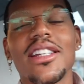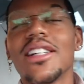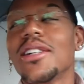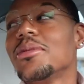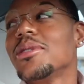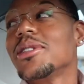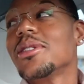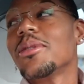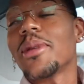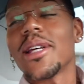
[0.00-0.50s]
It
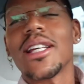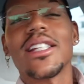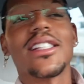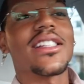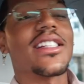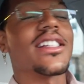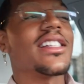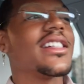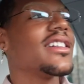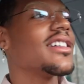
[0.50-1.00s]
was
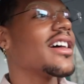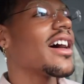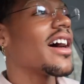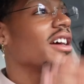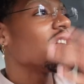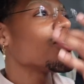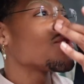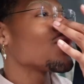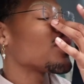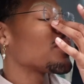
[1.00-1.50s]
amazing. I
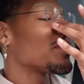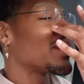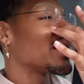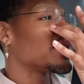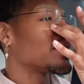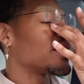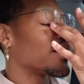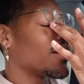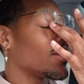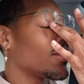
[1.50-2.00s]
enjoyed
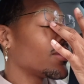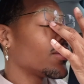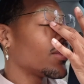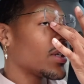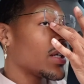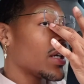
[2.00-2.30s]
myself.